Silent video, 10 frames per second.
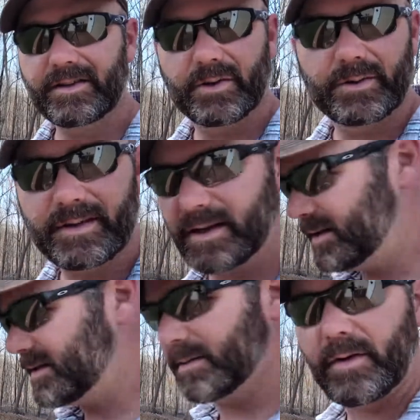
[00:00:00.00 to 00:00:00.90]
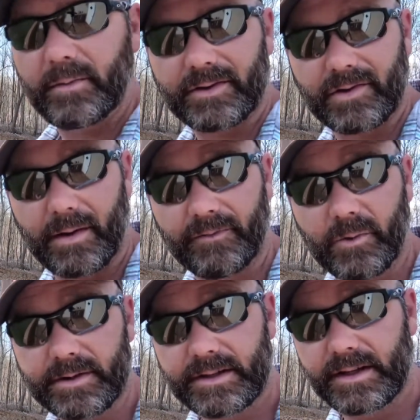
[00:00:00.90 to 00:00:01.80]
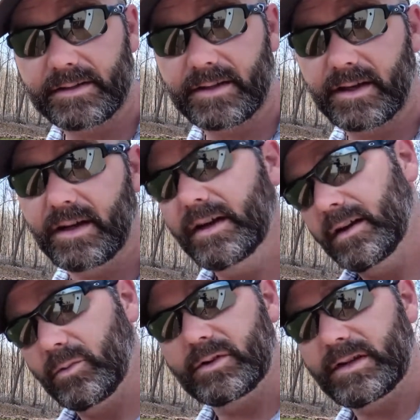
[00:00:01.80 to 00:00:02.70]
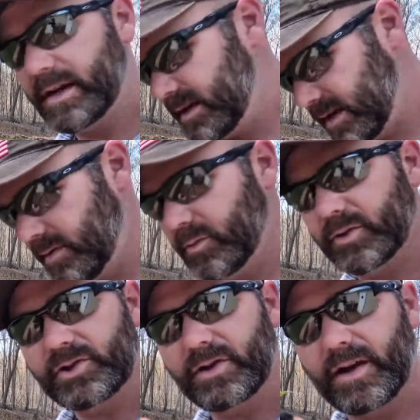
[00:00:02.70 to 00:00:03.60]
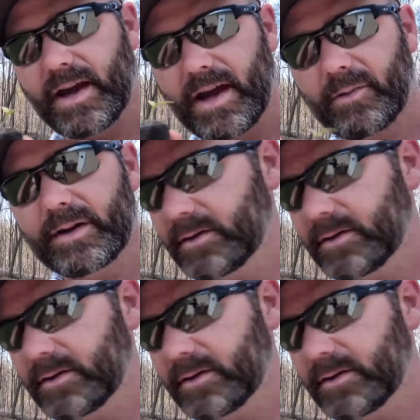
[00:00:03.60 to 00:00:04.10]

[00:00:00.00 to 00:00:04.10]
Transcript: 2 seeds, some of them I dropped 4 seeds in, and we'll take you down, we'll show you how we